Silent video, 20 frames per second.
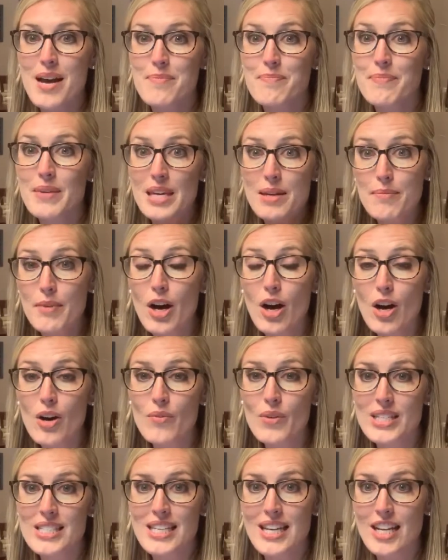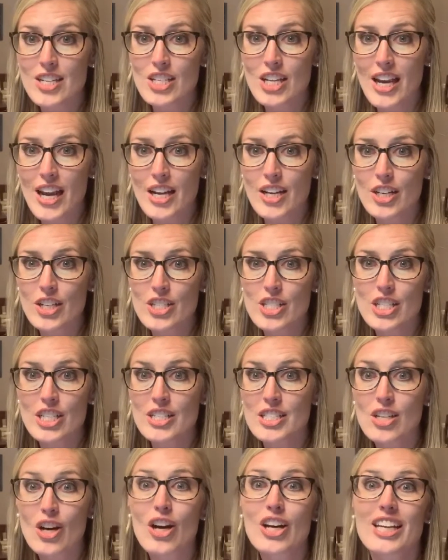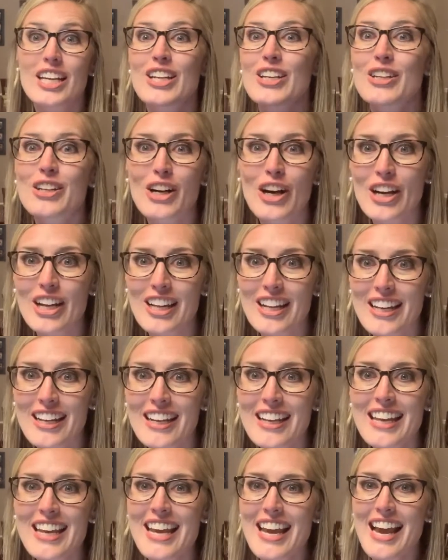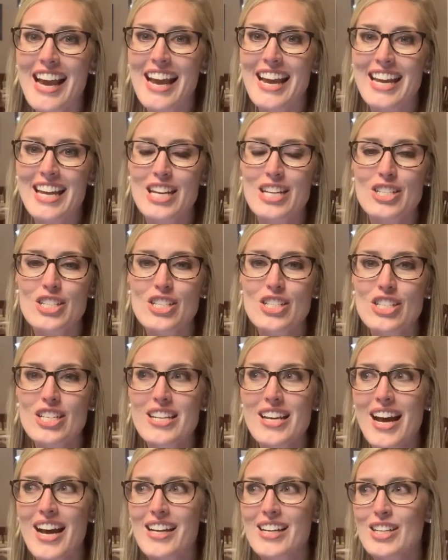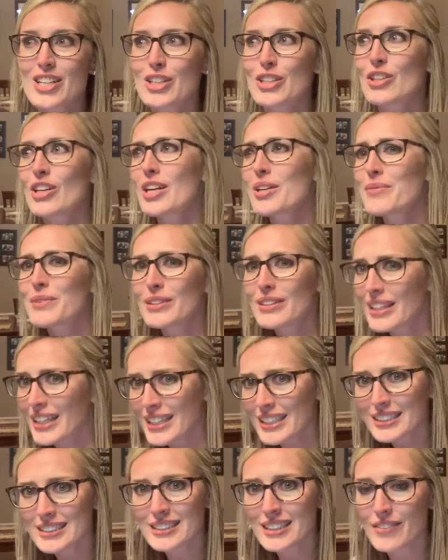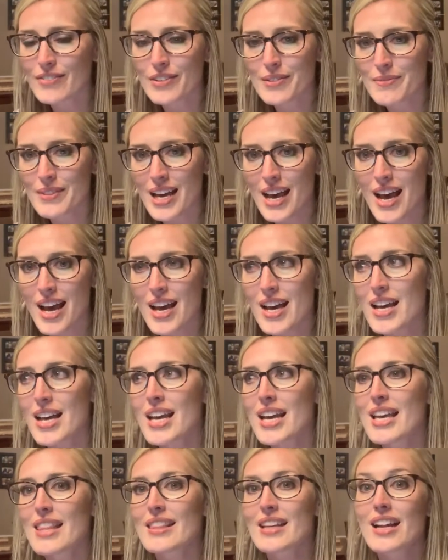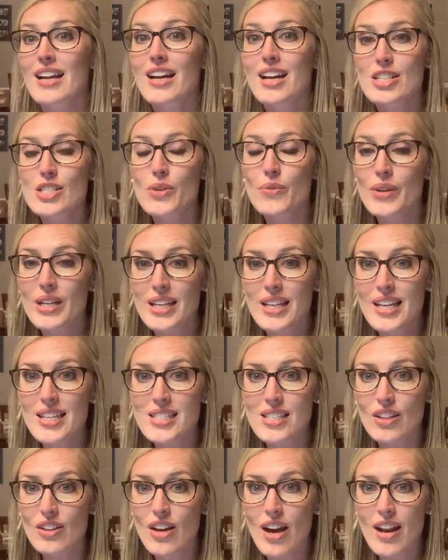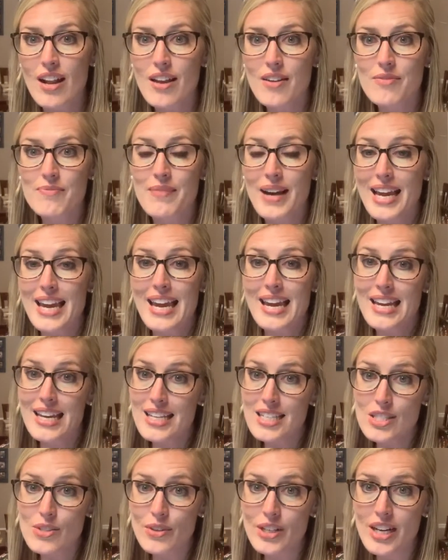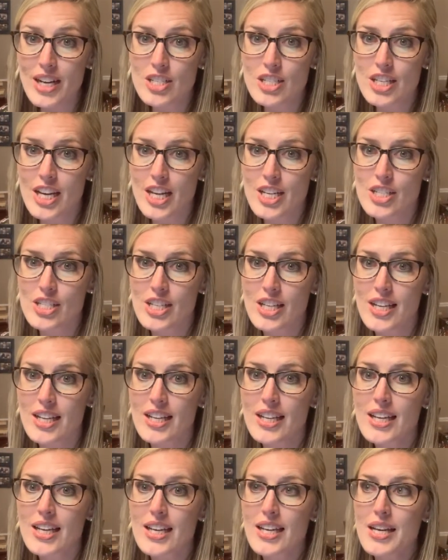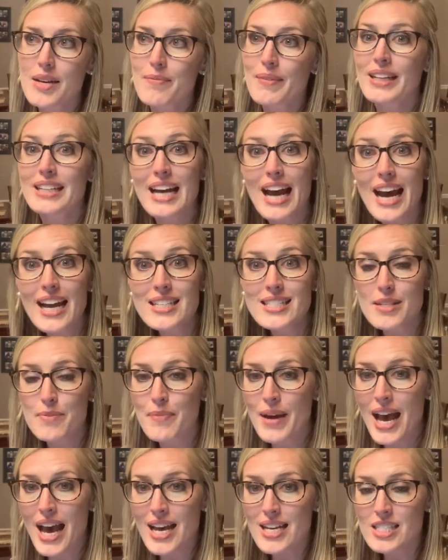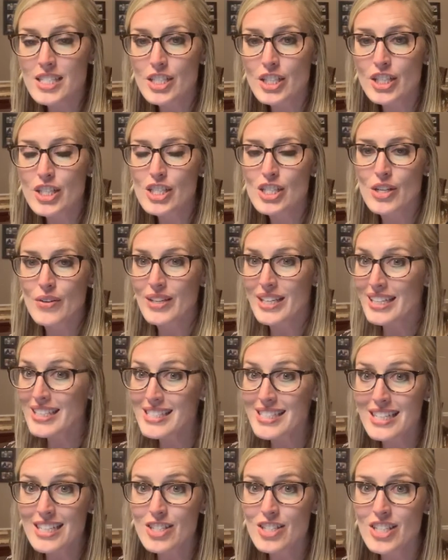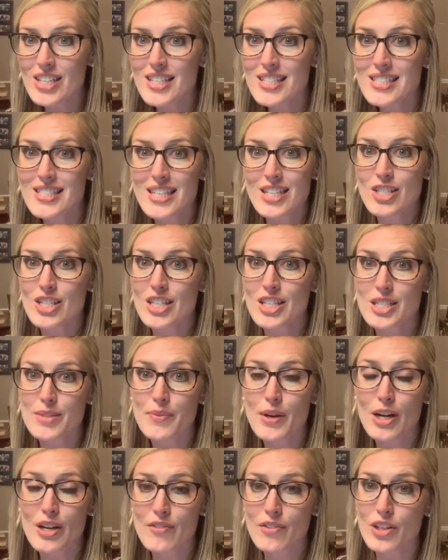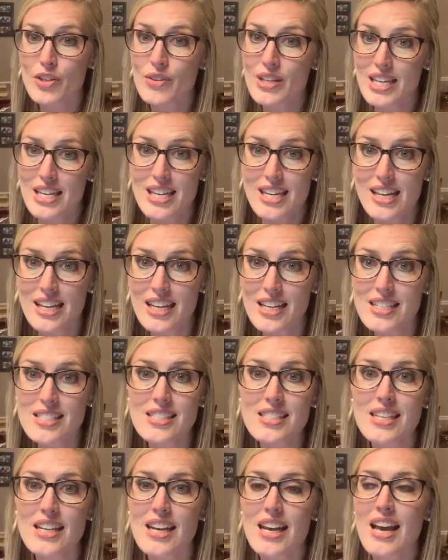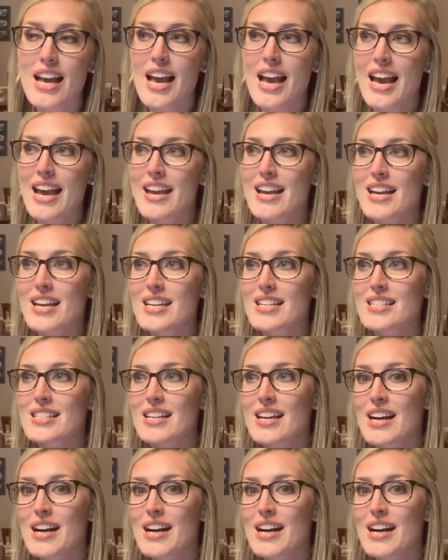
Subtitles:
Meemaw was an educator. She's taught kindergarten, and she had an incredible legacy from that I got to witness a lot of. My aunts were in education. My dad is a pastor, so he teaches. Teaching is part of who he is. And